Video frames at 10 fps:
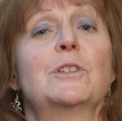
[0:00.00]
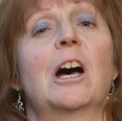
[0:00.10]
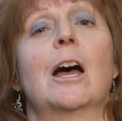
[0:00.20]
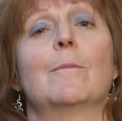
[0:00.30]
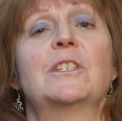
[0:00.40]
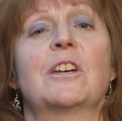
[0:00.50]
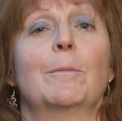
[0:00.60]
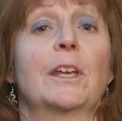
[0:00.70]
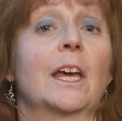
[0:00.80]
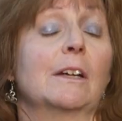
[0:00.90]
time and
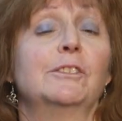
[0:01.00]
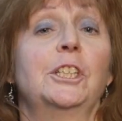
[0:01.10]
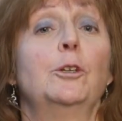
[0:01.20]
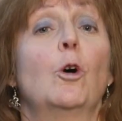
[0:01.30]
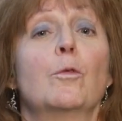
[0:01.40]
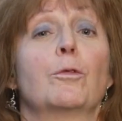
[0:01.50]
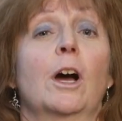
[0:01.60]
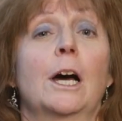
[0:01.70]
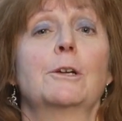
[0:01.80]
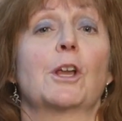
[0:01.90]
time again, I've seen over
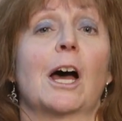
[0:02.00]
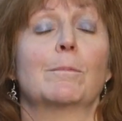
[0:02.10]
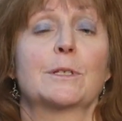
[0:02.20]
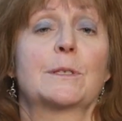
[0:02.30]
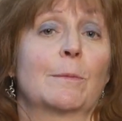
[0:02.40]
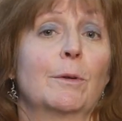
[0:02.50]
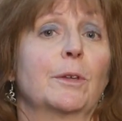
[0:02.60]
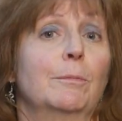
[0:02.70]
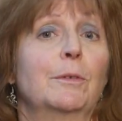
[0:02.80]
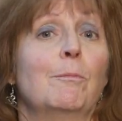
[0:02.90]
100 operas, some of
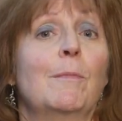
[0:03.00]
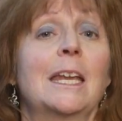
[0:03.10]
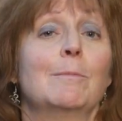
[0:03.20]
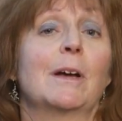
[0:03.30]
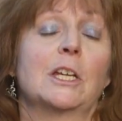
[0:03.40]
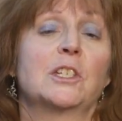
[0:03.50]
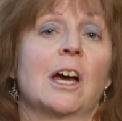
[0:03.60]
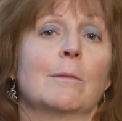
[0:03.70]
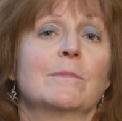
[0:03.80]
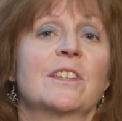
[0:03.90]
them many, many
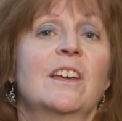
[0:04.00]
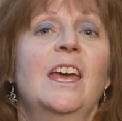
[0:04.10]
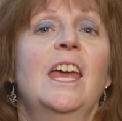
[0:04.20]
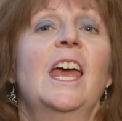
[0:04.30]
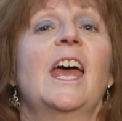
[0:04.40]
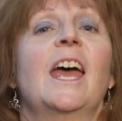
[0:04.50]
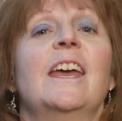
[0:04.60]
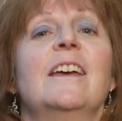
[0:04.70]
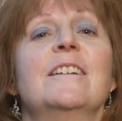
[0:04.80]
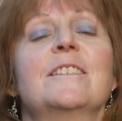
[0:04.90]
times,
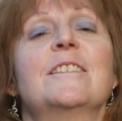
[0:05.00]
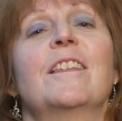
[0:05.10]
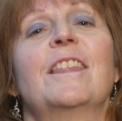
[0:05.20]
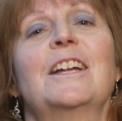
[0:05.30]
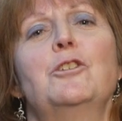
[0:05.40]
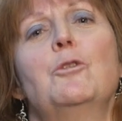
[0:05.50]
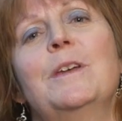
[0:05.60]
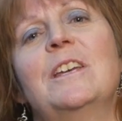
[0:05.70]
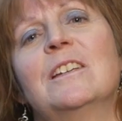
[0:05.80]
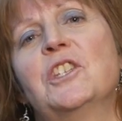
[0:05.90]
is that you
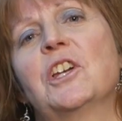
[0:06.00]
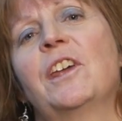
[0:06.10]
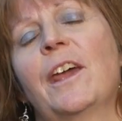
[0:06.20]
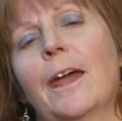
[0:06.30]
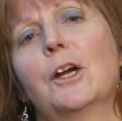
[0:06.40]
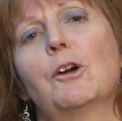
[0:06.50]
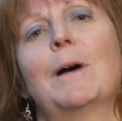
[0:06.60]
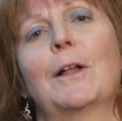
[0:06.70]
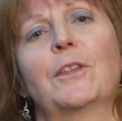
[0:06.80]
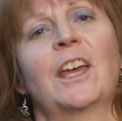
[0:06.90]
begin to care
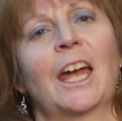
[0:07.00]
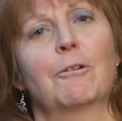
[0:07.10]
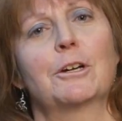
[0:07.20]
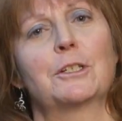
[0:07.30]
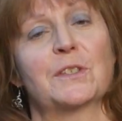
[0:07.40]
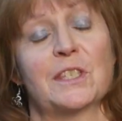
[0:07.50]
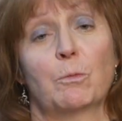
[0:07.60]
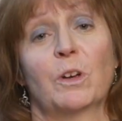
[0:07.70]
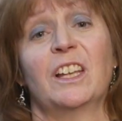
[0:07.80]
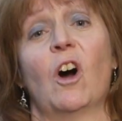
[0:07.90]
about the characters. They
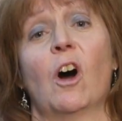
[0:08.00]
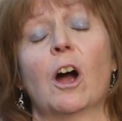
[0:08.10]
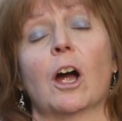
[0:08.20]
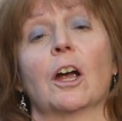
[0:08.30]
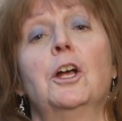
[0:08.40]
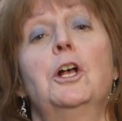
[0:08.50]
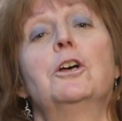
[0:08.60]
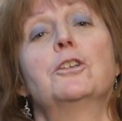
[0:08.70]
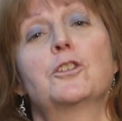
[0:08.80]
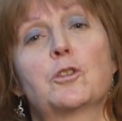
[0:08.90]
really are
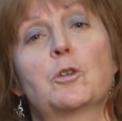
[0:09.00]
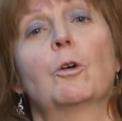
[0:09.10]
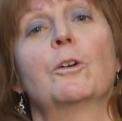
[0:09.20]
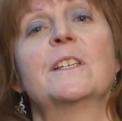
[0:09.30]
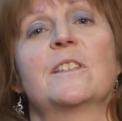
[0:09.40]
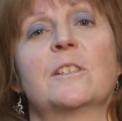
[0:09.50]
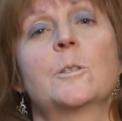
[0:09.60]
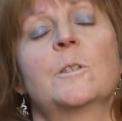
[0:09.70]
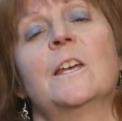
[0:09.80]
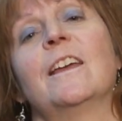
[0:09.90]
stories that
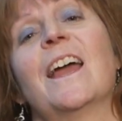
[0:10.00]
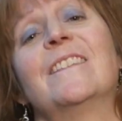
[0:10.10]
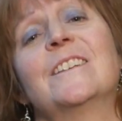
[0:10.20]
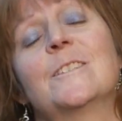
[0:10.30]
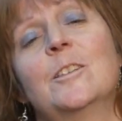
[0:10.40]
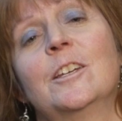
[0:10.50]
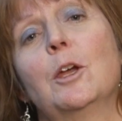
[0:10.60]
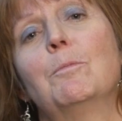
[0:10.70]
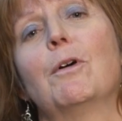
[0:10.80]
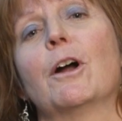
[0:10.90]
sing, and the
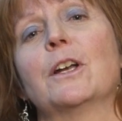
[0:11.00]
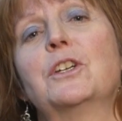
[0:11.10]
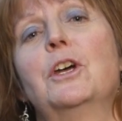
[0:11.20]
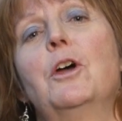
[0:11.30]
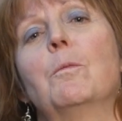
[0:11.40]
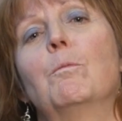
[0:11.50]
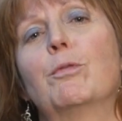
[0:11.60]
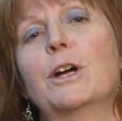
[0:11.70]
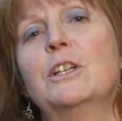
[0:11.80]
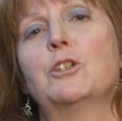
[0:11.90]
singing part
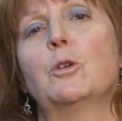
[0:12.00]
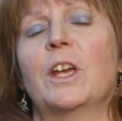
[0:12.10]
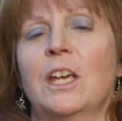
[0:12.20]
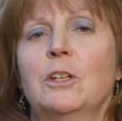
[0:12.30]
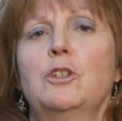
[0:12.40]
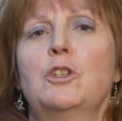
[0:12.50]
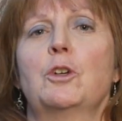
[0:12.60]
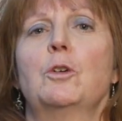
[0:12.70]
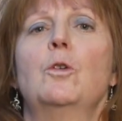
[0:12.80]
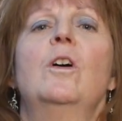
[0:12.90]
brings you
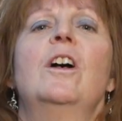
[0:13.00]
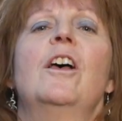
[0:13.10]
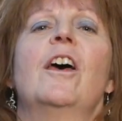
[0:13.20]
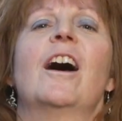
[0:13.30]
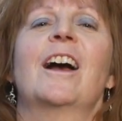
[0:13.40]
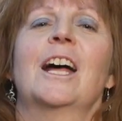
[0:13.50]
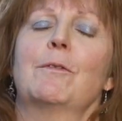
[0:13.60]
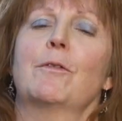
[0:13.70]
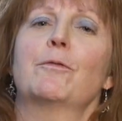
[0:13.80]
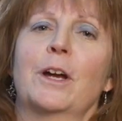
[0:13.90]
into kind
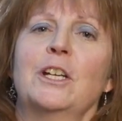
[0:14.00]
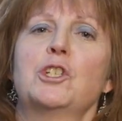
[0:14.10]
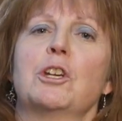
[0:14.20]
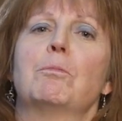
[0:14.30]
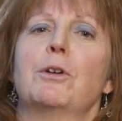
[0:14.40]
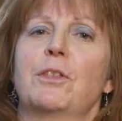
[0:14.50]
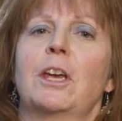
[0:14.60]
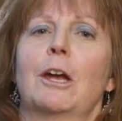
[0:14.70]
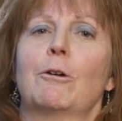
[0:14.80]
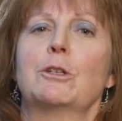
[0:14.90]
of a friendship with the
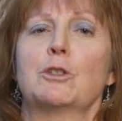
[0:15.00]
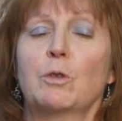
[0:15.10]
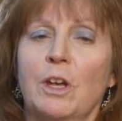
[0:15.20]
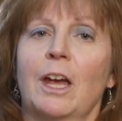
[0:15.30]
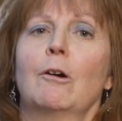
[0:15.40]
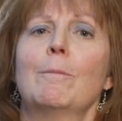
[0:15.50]
characters. You care